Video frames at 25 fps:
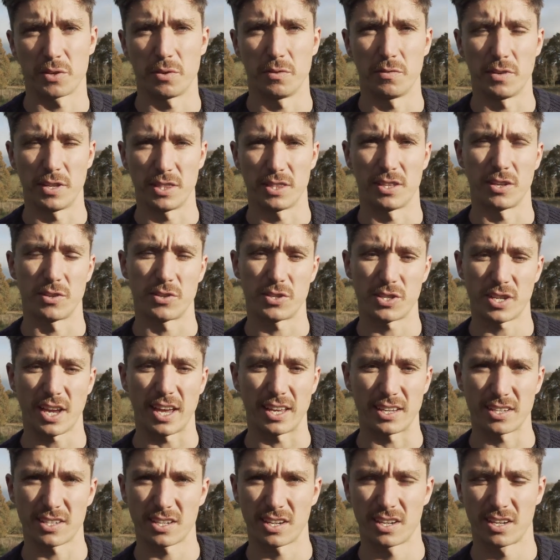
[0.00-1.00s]
within those
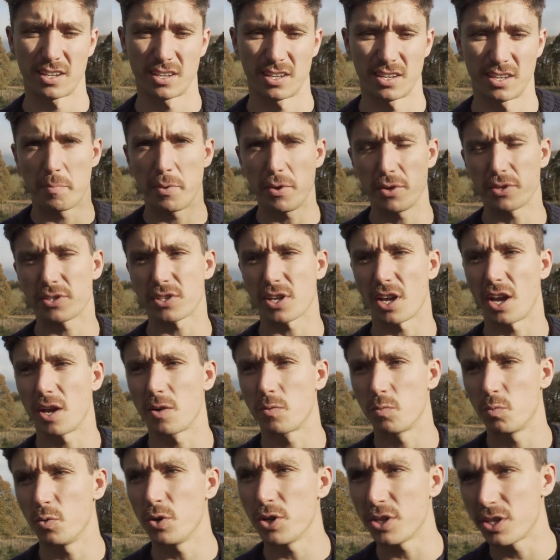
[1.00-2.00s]
sets. But I
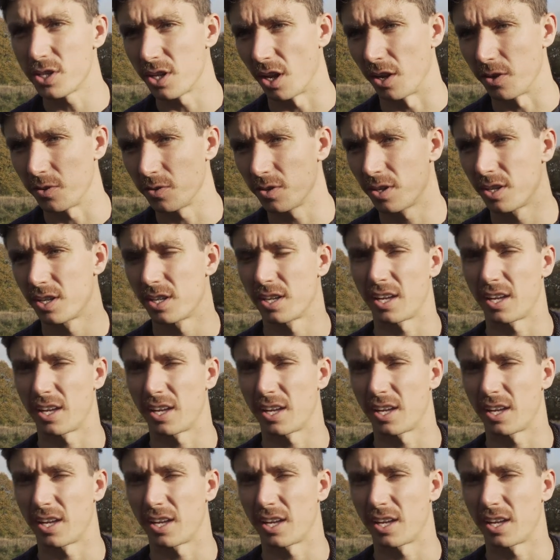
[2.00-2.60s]
would note,